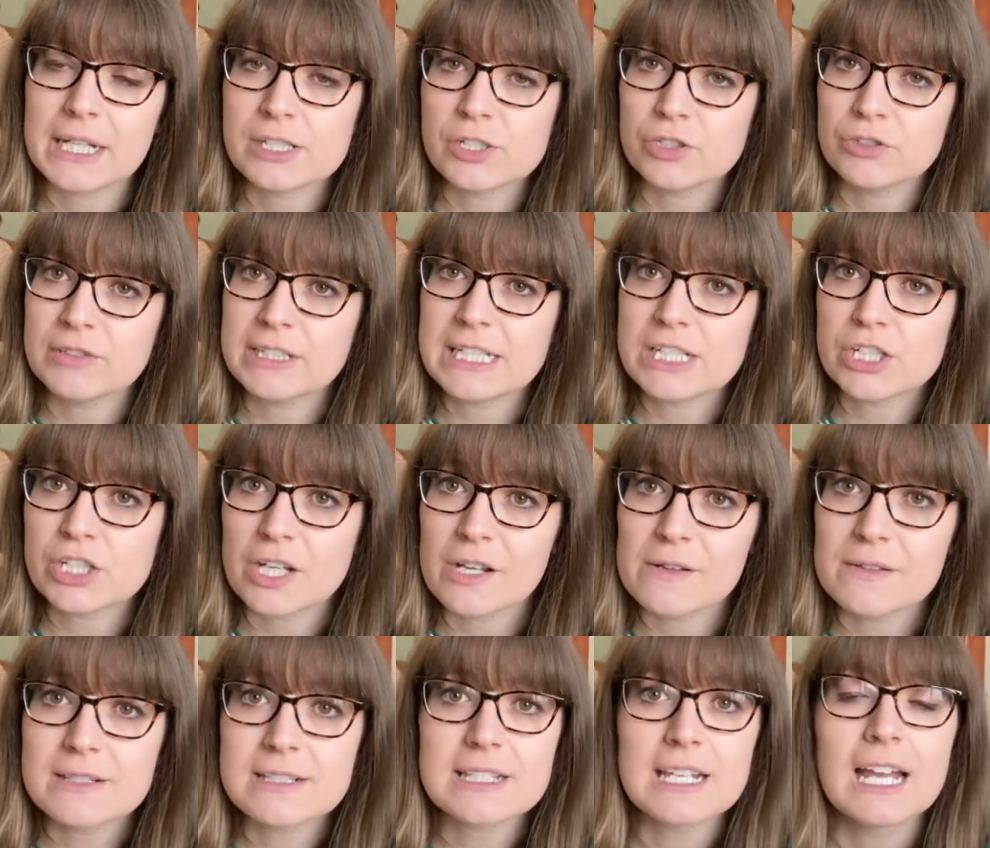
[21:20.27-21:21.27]
Doreen
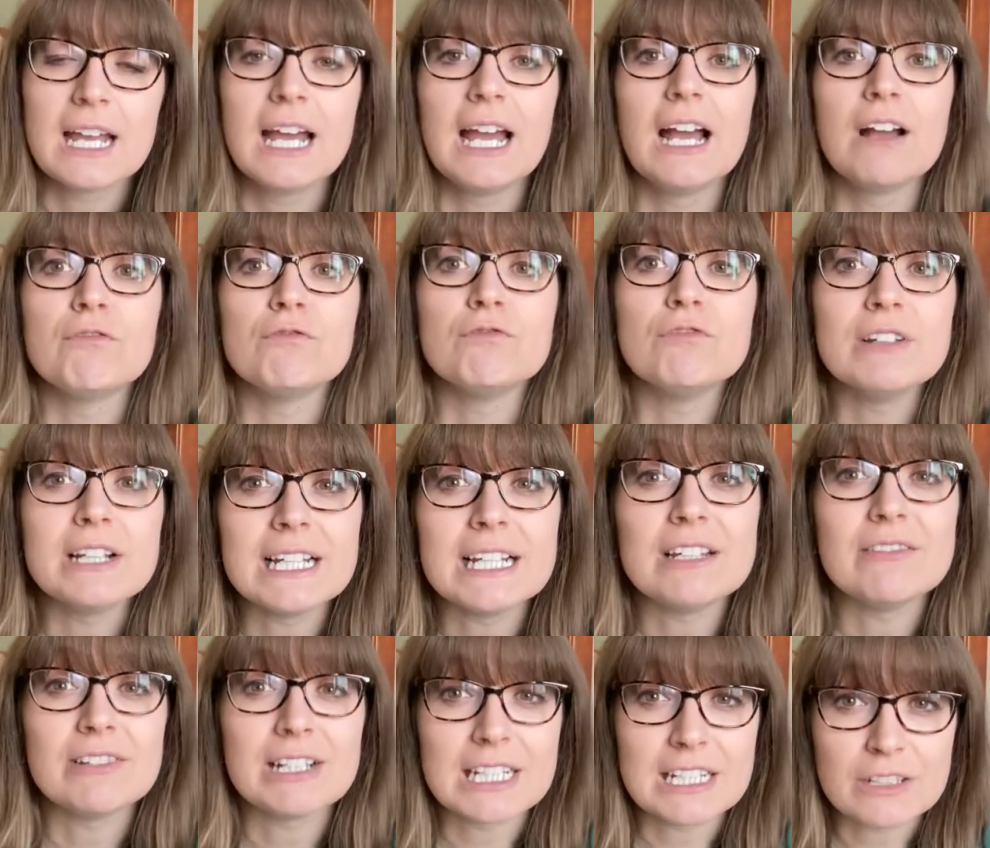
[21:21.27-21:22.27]
Jones. Really,
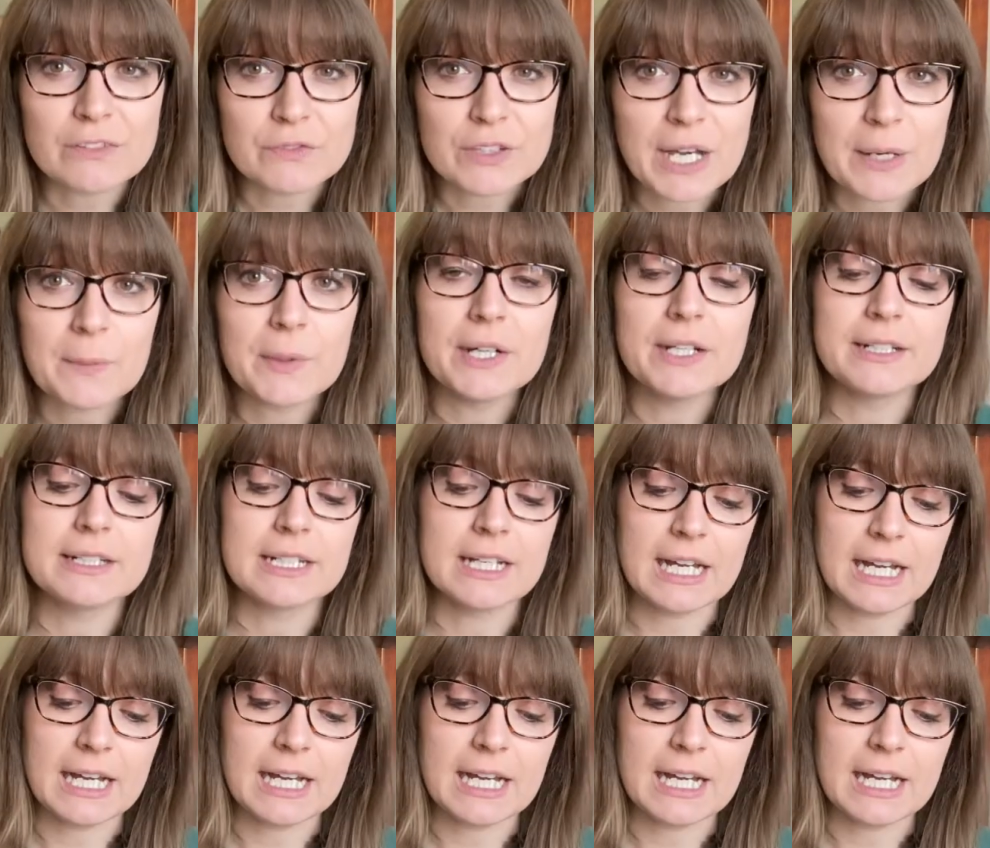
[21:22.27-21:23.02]
really love that one.